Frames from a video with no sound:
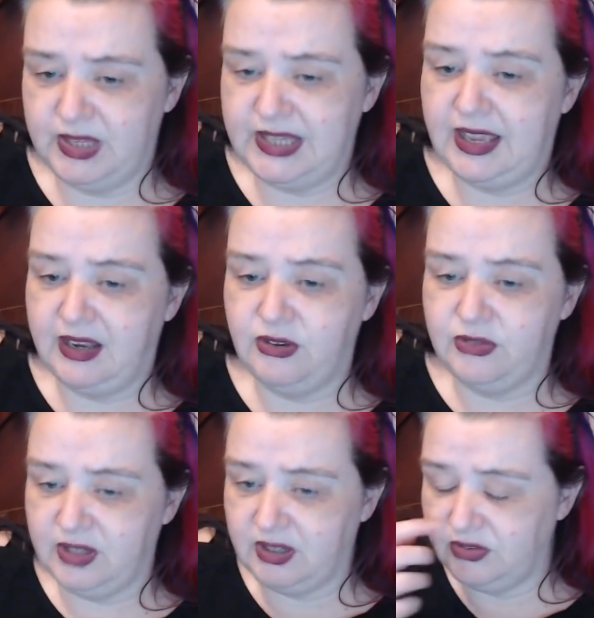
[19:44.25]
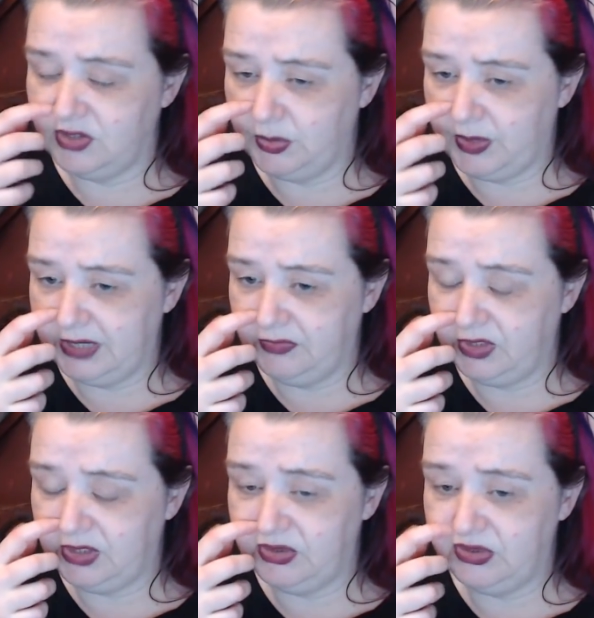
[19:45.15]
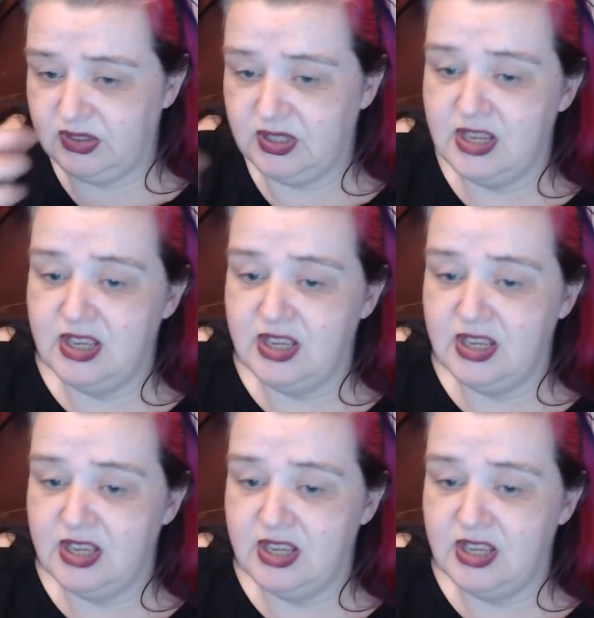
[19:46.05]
but yeah, not the countrywide views,